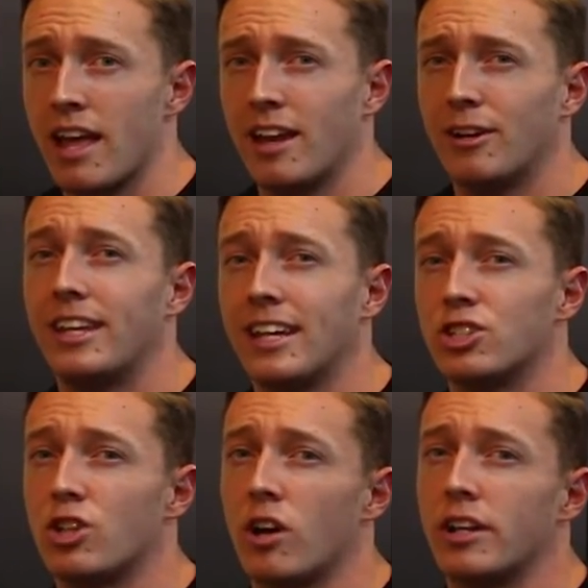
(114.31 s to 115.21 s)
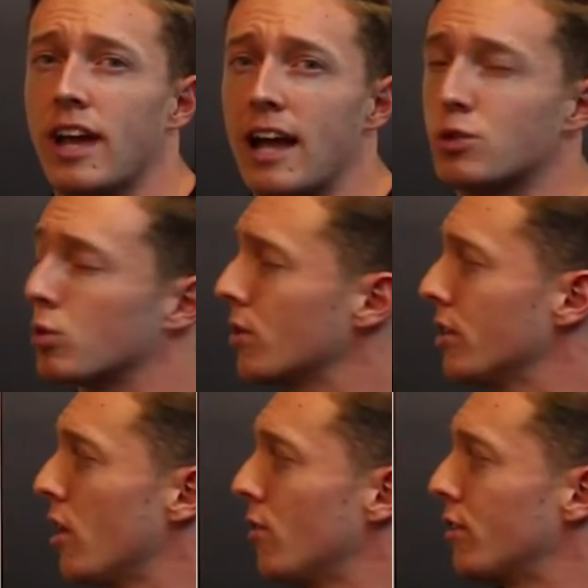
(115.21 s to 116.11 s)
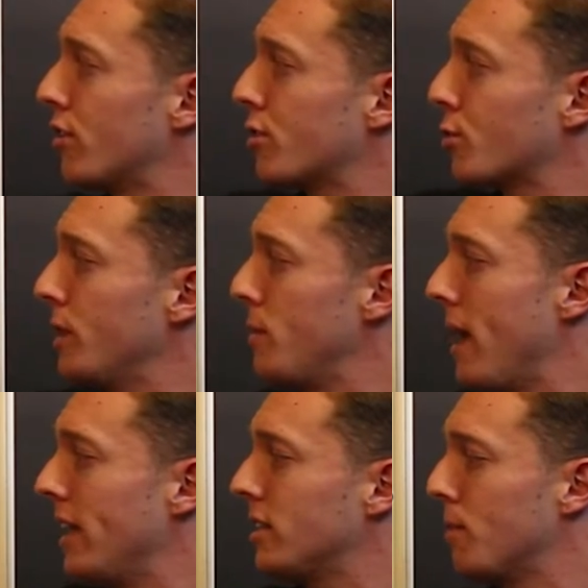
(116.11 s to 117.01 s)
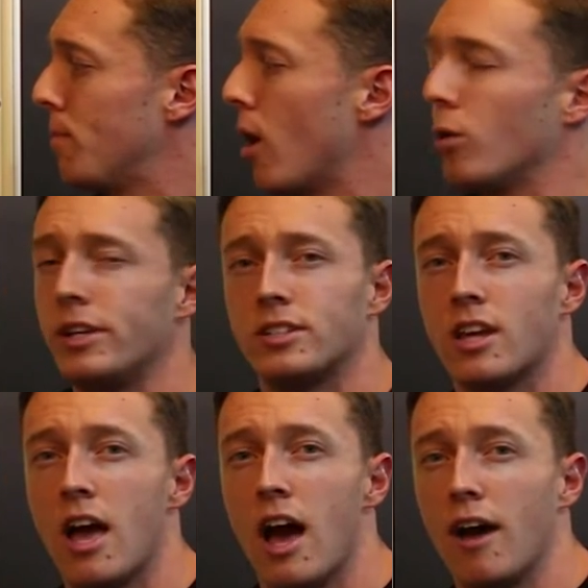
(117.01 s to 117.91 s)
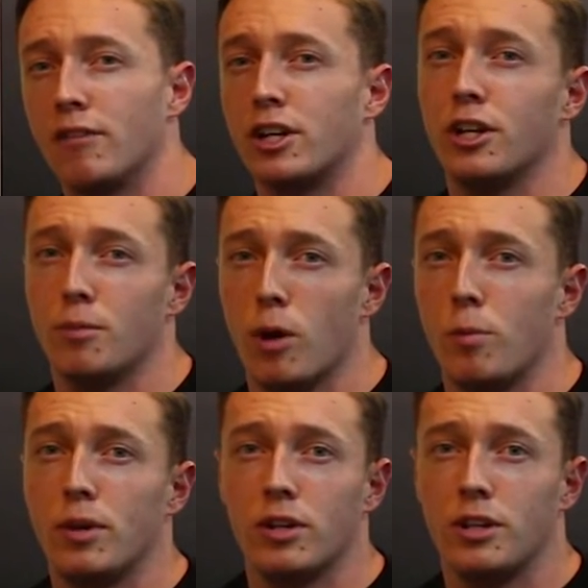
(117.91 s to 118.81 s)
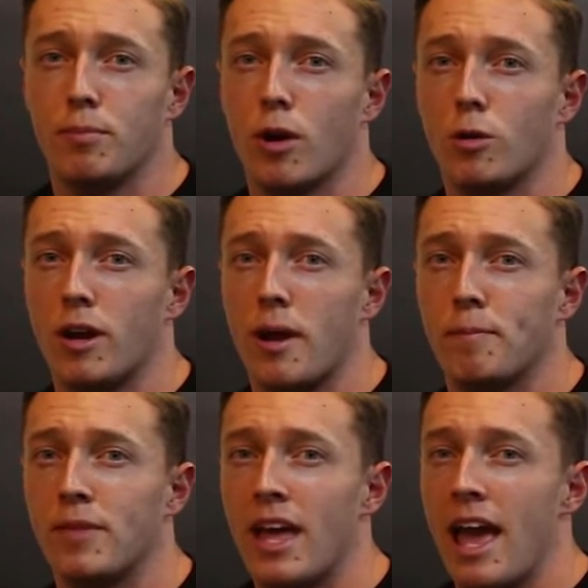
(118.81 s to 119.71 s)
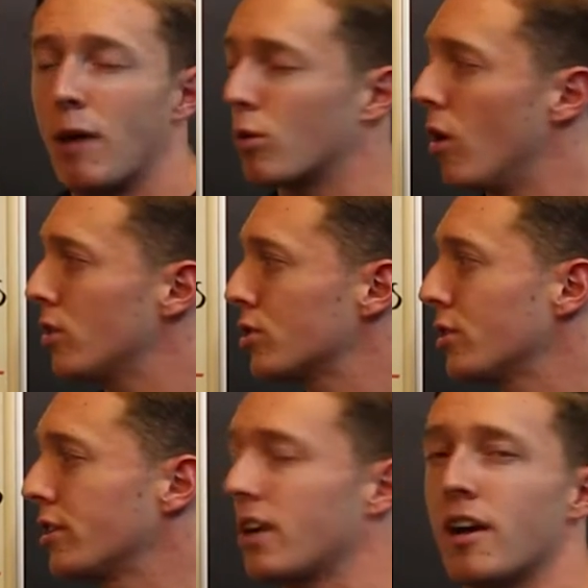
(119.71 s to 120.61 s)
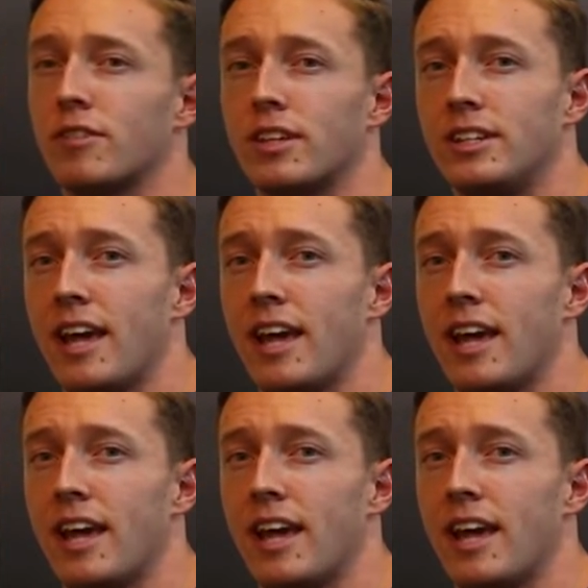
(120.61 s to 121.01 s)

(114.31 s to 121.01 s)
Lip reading: Now to get started, guys, we're going to go over the three main components of a good mobility program, and we're also going to cover the